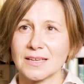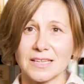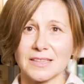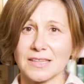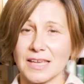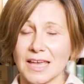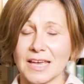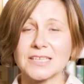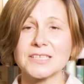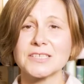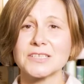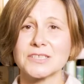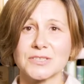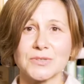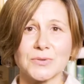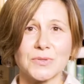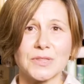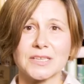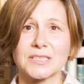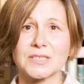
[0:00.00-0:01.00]
the answers
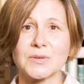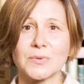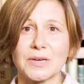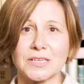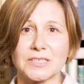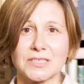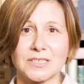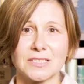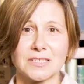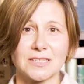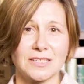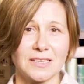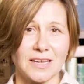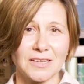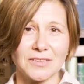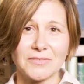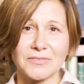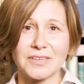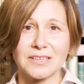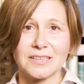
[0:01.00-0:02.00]
to these questions are
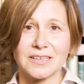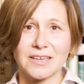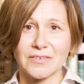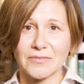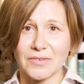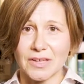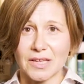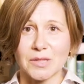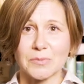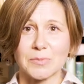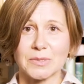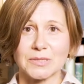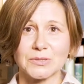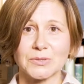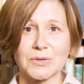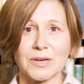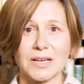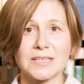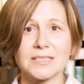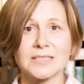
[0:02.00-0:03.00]
not really available
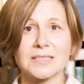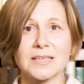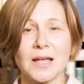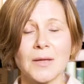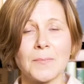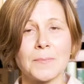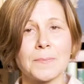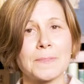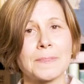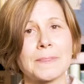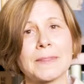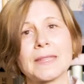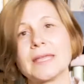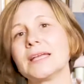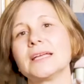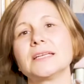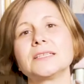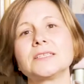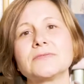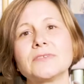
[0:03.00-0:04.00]
to us.
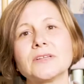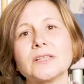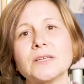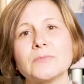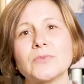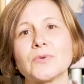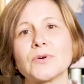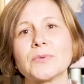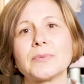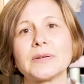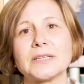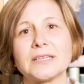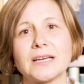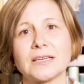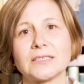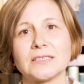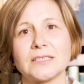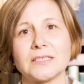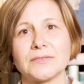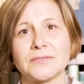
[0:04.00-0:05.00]
It's really more
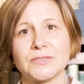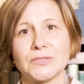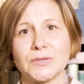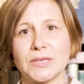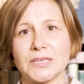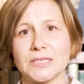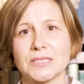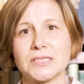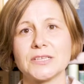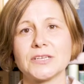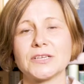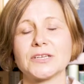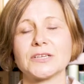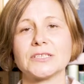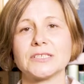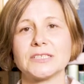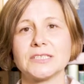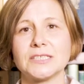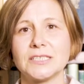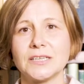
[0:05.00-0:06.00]
productive to
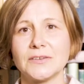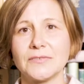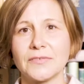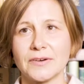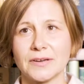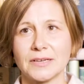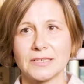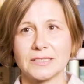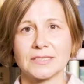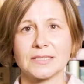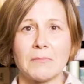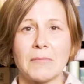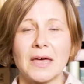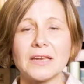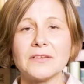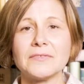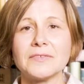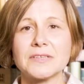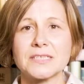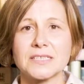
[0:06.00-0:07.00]
consider different
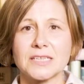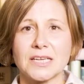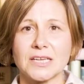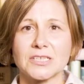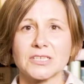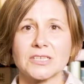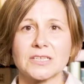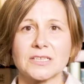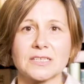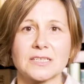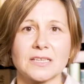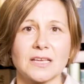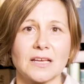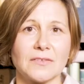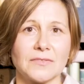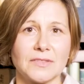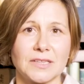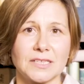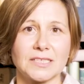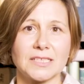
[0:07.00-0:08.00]
manifestations
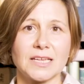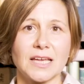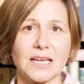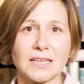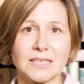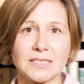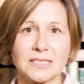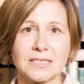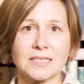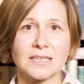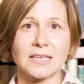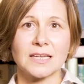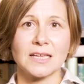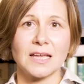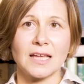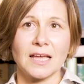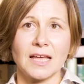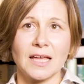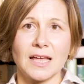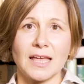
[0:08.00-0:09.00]
of the text
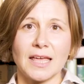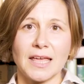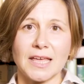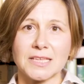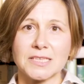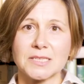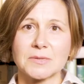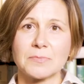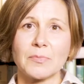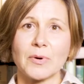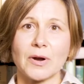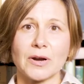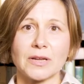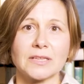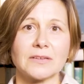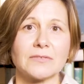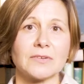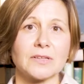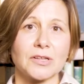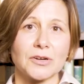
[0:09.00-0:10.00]
as
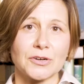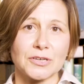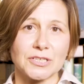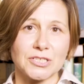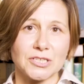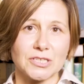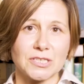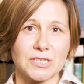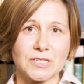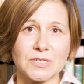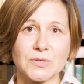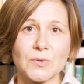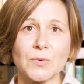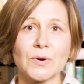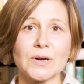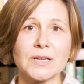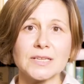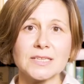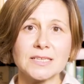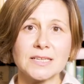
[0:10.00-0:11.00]
part of a larger
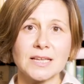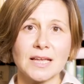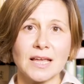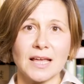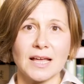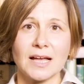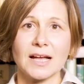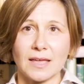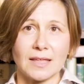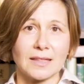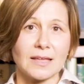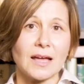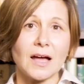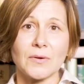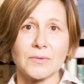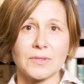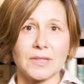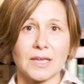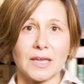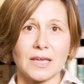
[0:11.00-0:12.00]
discourse and
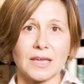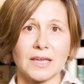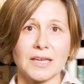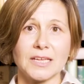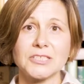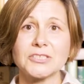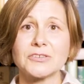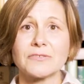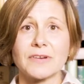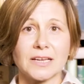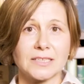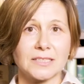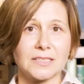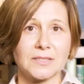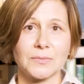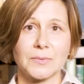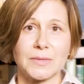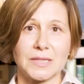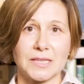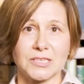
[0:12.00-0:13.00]
how they
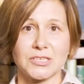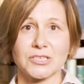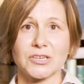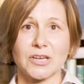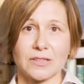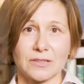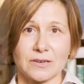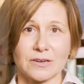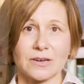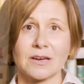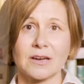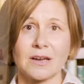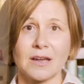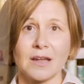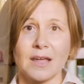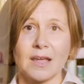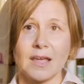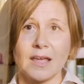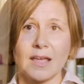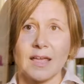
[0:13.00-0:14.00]
interacted with each other
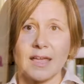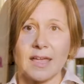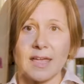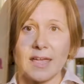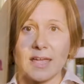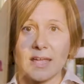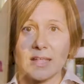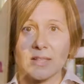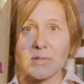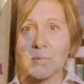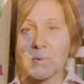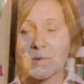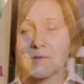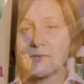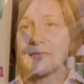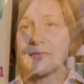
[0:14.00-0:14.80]
and what